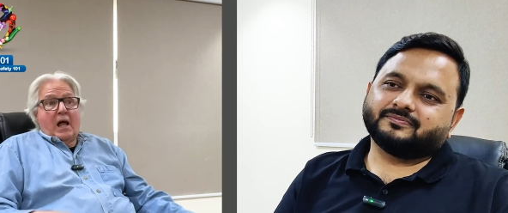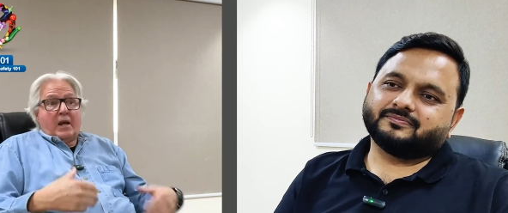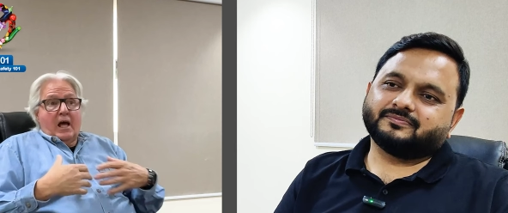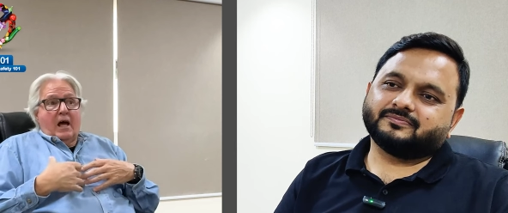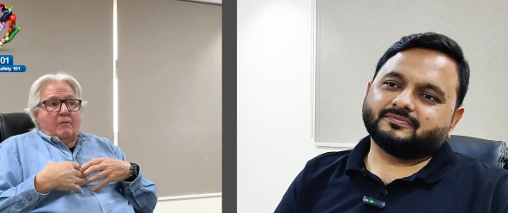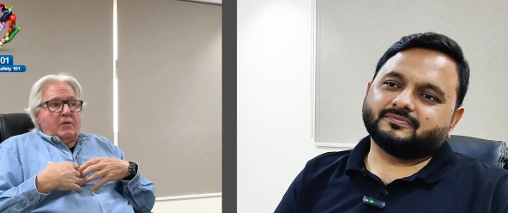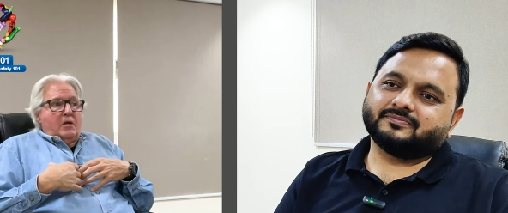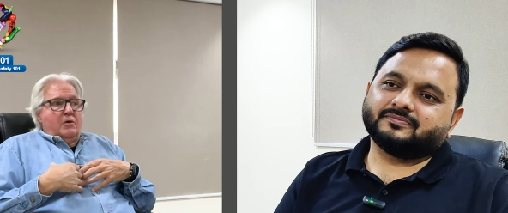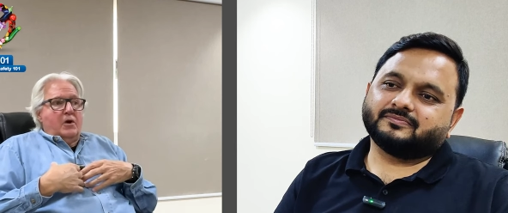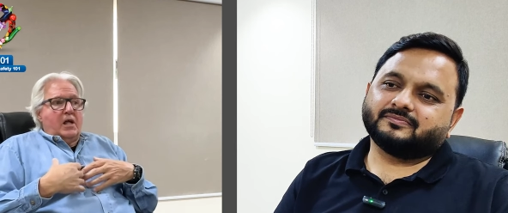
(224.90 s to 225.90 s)
Speaker 1: not have
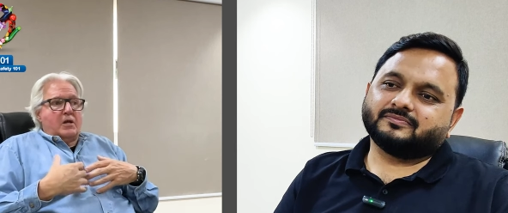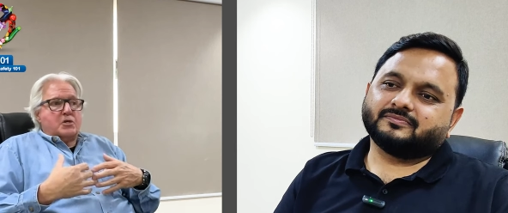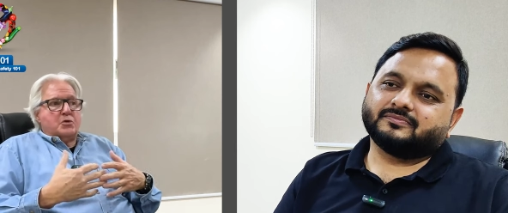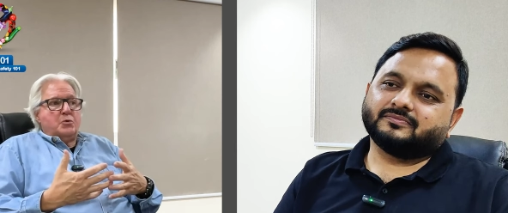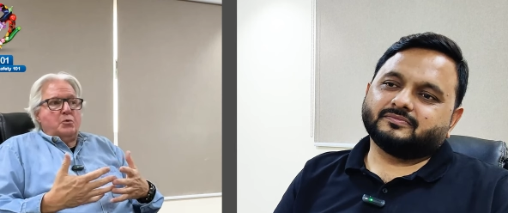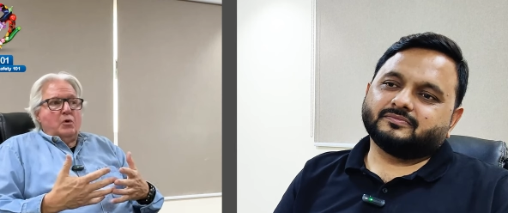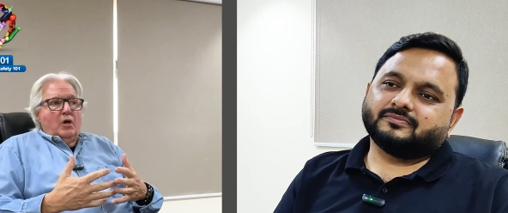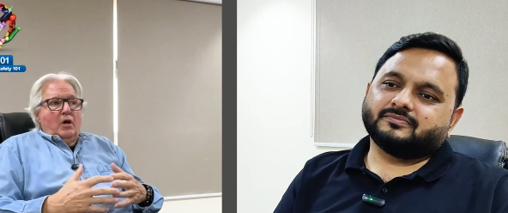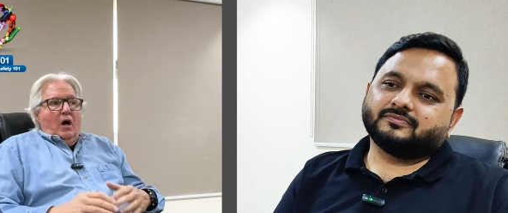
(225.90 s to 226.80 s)
the internet to.